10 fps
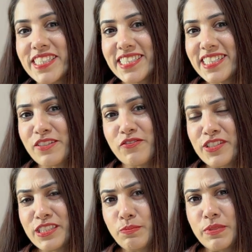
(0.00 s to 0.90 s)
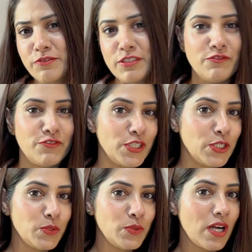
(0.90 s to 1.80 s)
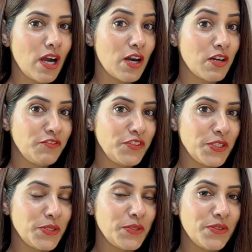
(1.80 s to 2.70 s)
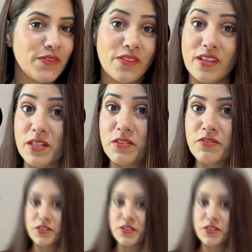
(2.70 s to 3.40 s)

is the difference between few, a few, the